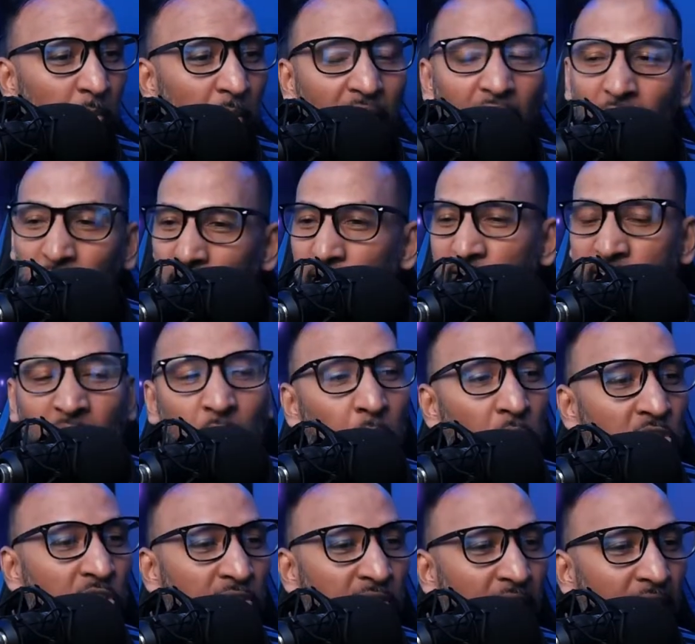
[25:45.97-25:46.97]
But I understand
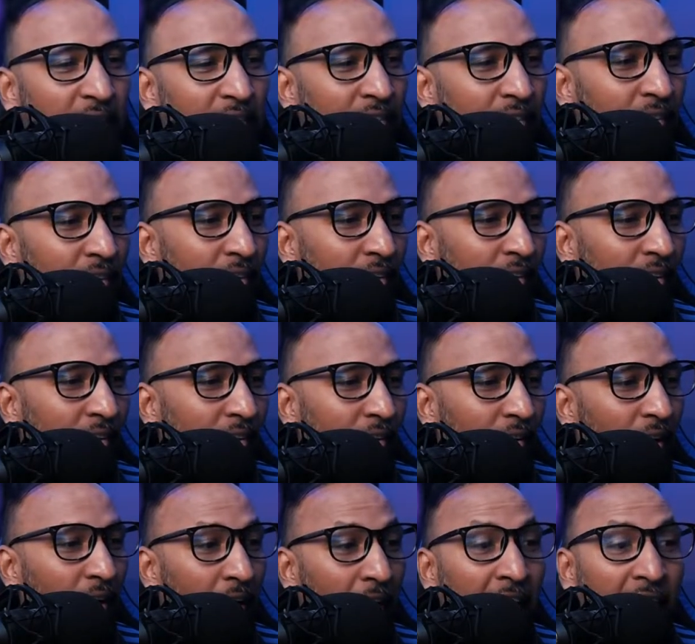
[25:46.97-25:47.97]
what you're saying.
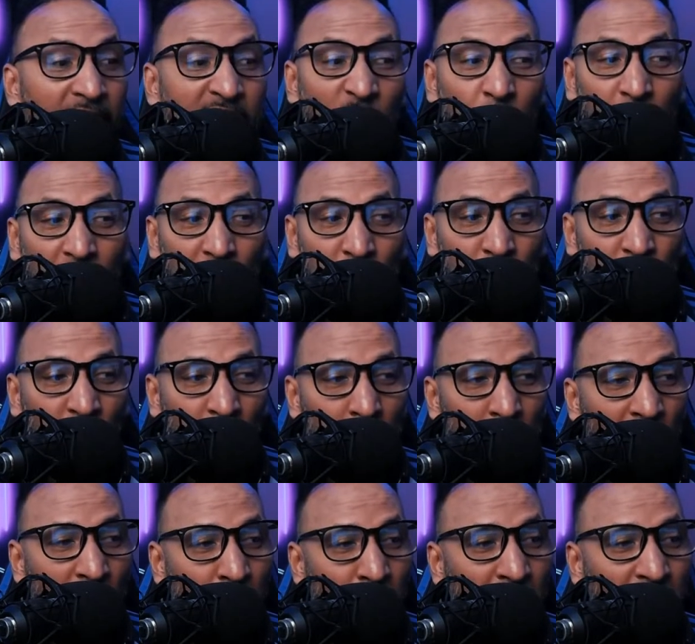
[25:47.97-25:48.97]
Haiti with a shot.
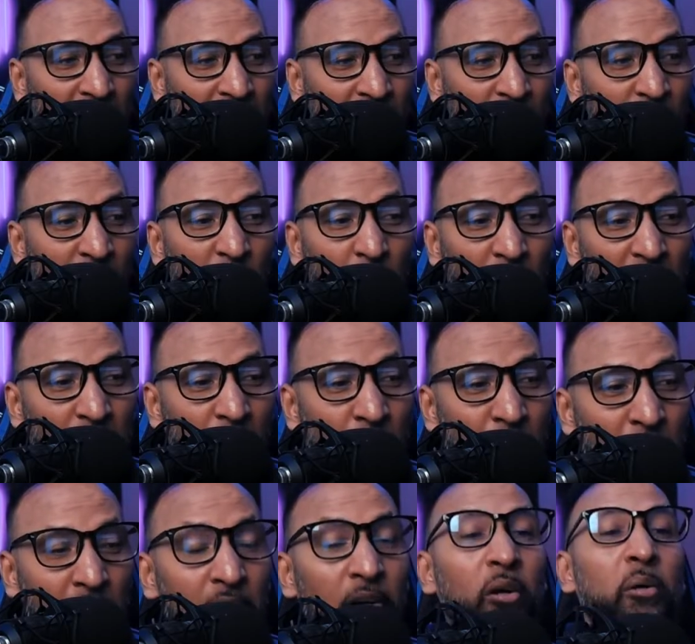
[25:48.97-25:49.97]
Marvin, could he
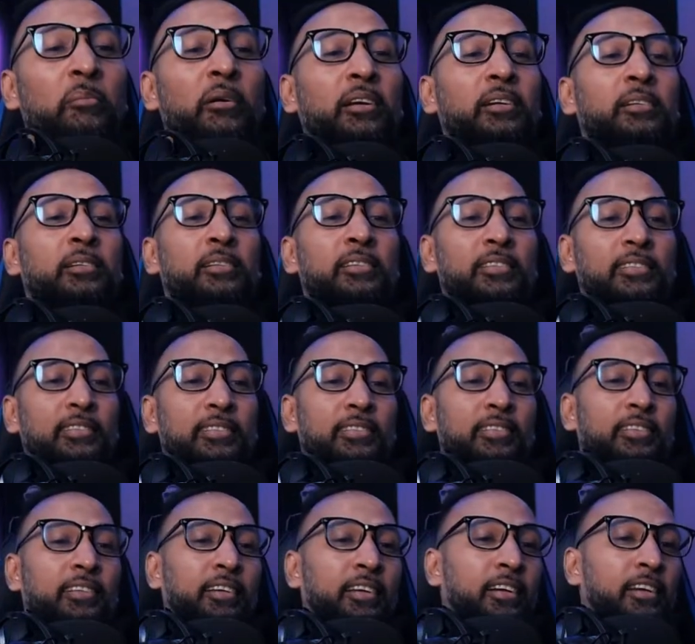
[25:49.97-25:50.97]
recover? Oh, my
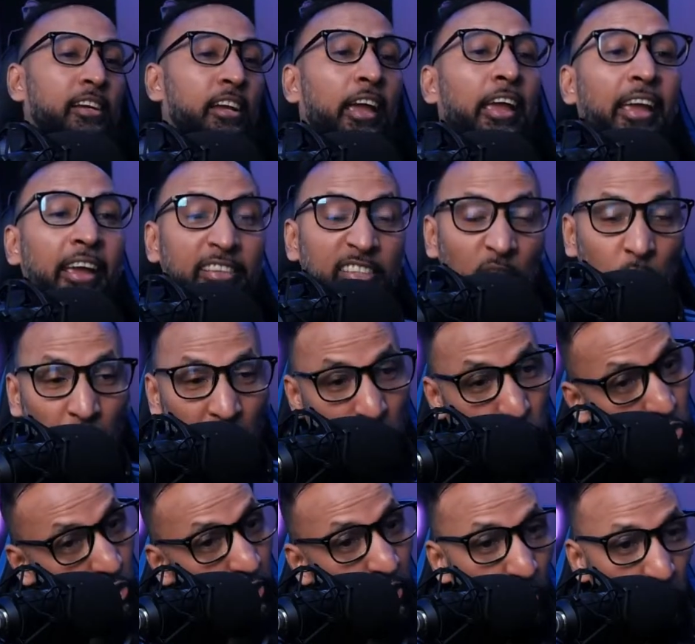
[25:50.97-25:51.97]
goodness. Haiti with a
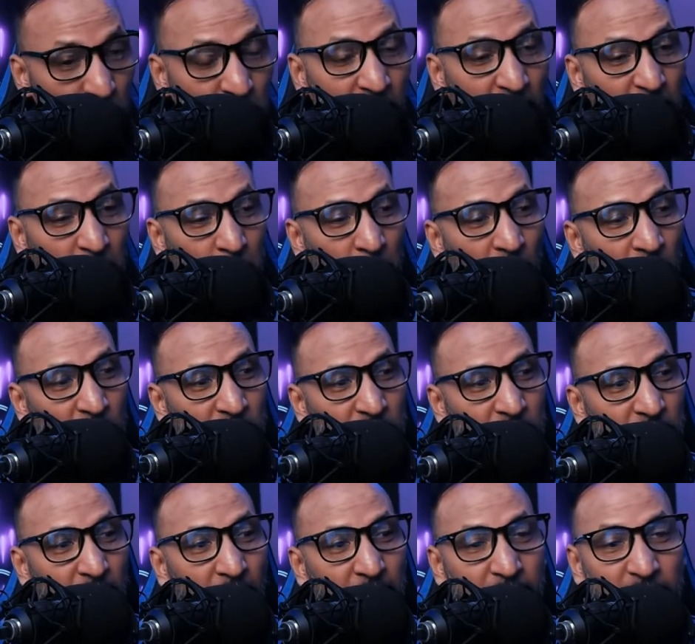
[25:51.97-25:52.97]
shot outside the
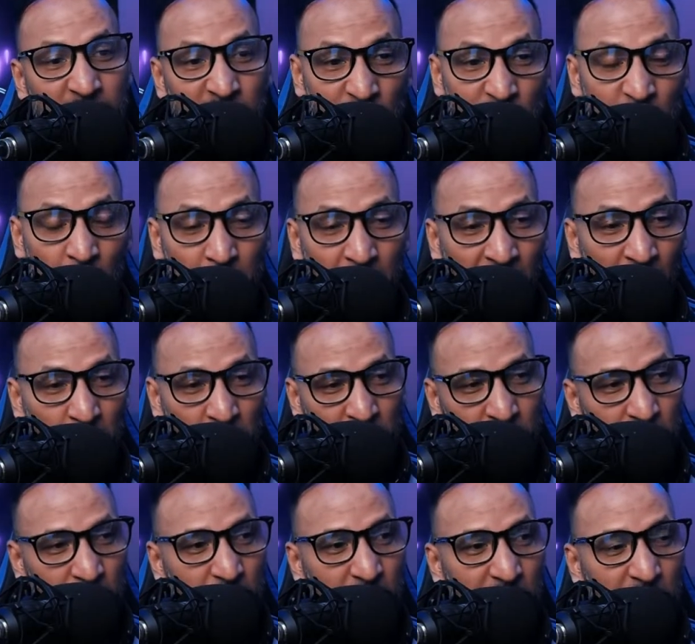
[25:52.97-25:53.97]
box. And this is something I was
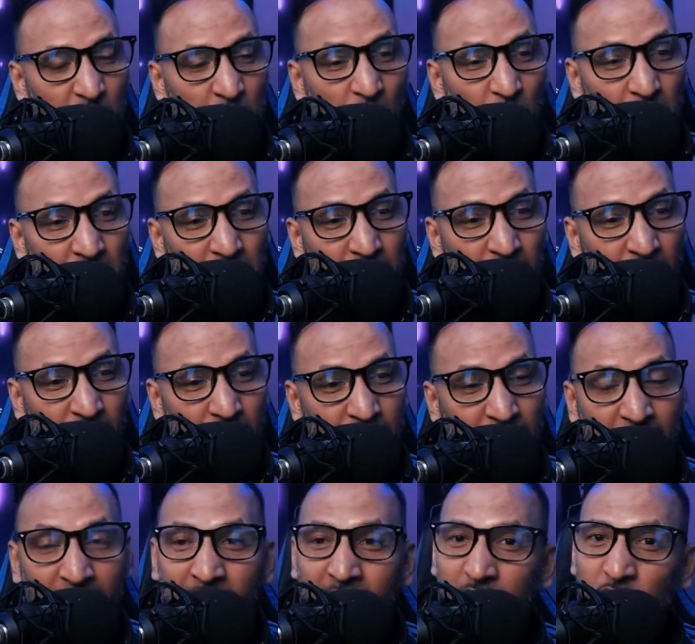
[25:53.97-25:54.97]
concerned about.
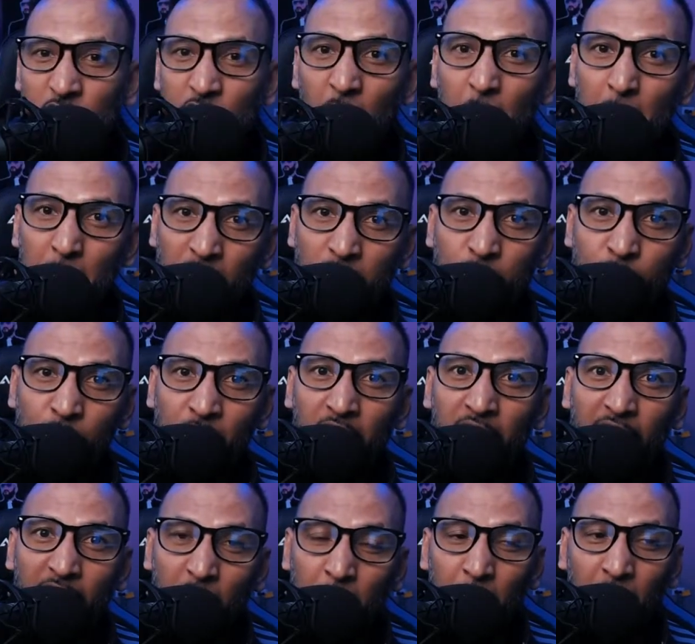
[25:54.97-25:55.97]
The Haitian
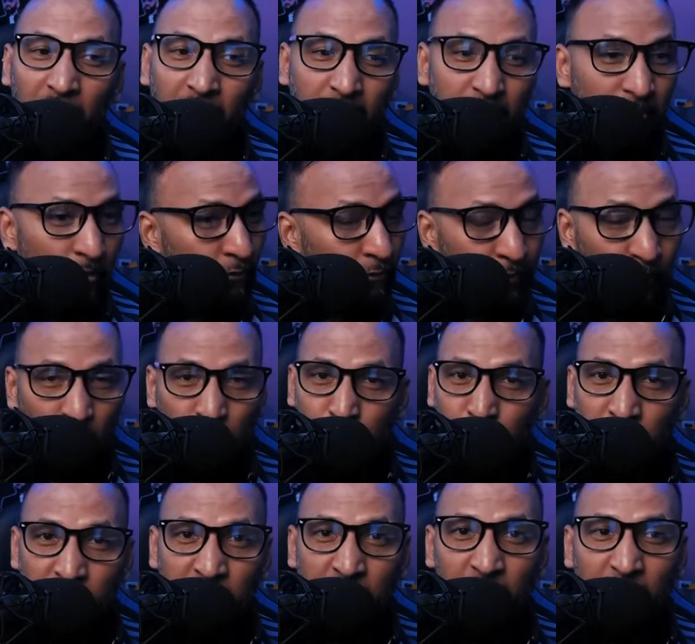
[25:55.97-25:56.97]
midfield and their players are very
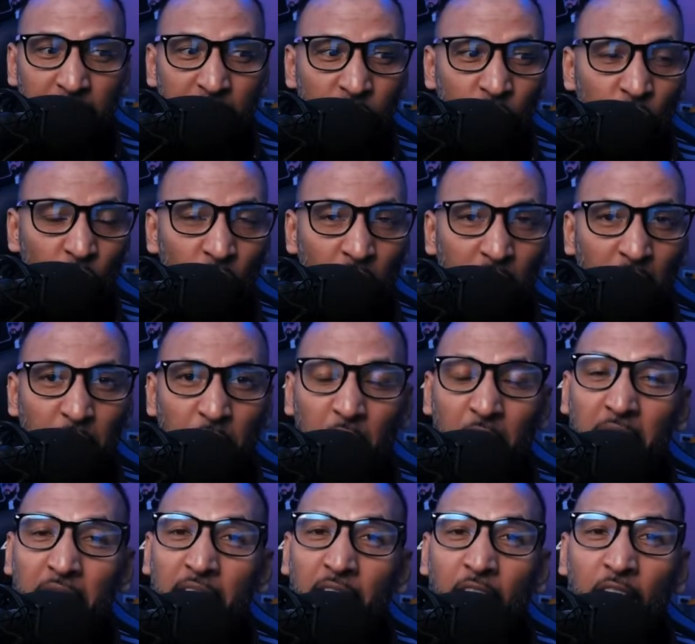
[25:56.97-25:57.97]
physically strong. They're
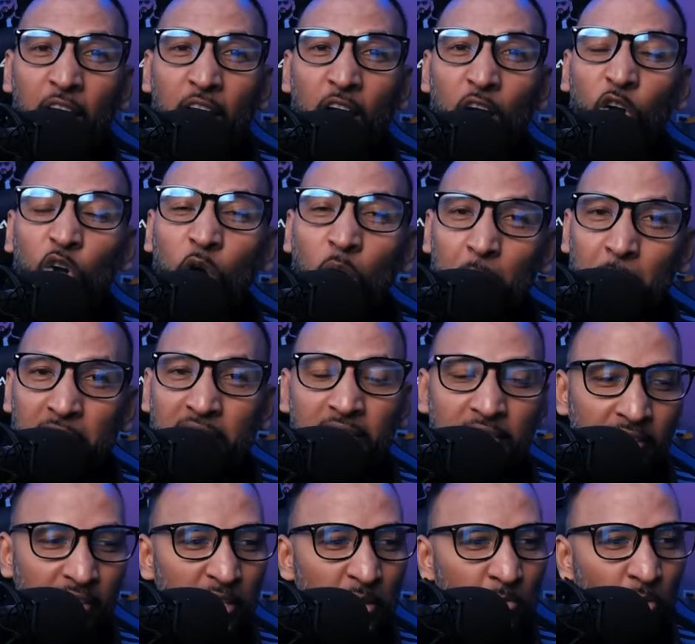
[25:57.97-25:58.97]
very
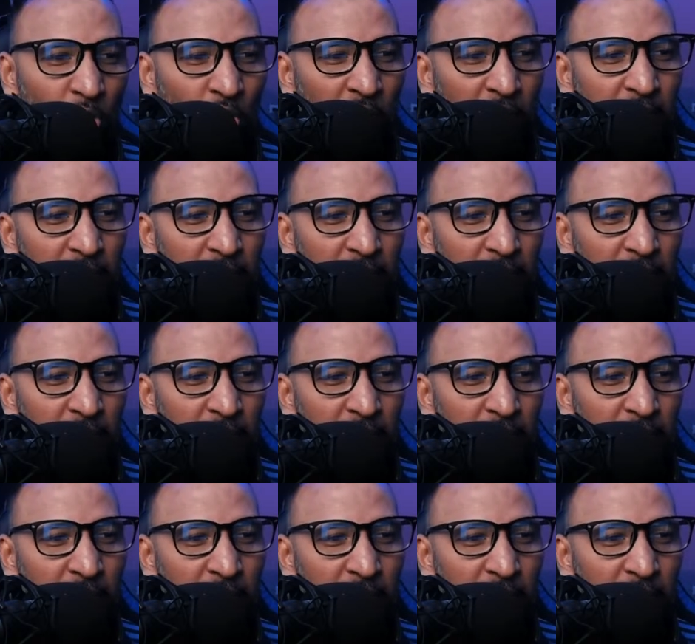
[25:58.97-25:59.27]
competent on the ball.